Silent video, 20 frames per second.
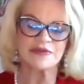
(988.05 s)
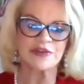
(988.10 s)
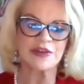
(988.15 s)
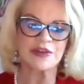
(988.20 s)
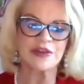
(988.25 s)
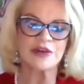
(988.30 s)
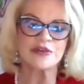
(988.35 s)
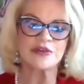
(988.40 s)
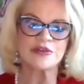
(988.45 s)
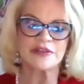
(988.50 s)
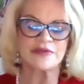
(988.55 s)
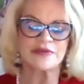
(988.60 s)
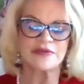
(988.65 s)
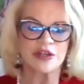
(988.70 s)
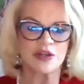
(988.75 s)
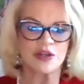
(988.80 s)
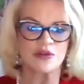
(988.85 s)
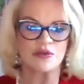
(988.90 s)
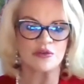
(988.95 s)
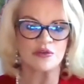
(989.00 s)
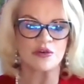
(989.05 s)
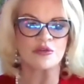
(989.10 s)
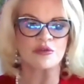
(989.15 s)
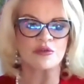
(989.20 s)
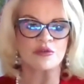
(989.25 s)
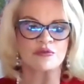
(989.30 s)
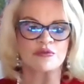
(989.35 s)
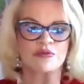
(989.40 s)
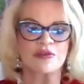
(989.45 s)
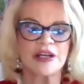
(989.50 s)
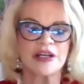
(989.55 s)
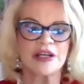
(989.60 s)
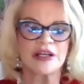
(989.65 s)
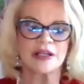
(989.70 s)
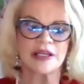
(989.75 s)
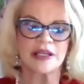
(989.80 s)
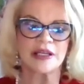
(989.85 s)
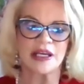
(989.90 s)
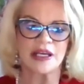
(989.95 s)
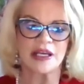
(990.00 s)
for those of you who are
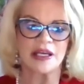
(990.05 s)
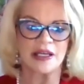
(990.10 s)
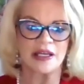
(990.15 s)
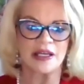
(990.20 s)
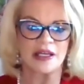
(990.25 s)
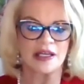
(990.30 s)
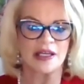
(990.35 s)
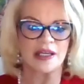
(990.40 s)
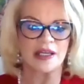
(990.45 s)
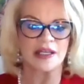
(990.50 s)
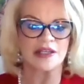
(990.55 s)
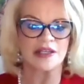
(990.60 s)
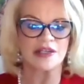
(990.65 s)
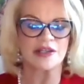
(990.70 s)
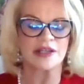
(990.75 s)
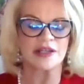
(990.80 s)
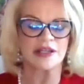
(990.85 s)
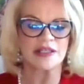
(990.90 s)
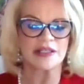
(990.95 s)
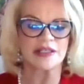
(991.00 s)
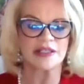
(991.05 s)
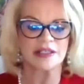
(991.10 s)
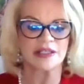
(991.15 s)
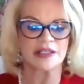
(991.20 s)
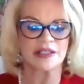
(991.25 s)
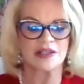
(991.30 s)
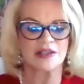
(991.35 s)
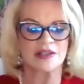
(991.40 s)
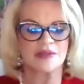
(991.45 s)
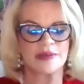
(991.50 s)
really into this, excuse